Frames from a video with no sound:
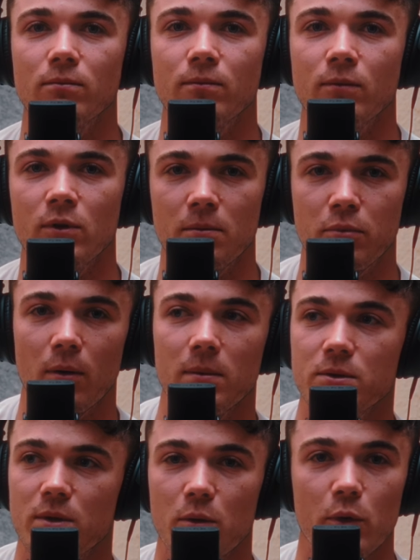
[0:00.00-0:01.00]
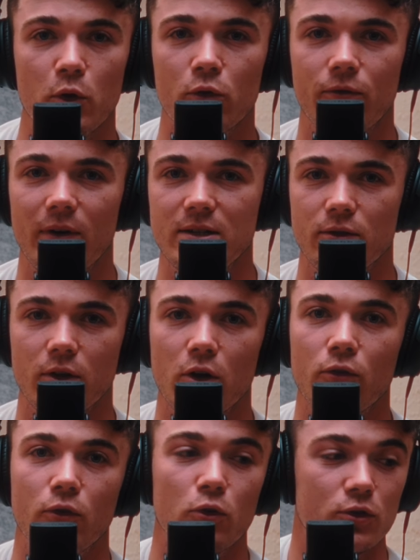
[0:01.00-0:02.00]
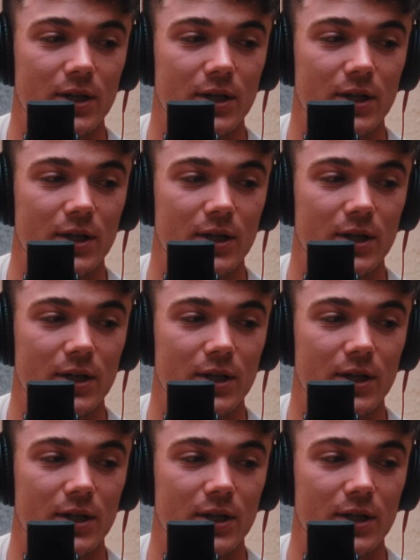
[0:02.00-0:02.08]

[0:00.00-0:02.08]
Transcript: the problems that we all face on the golf course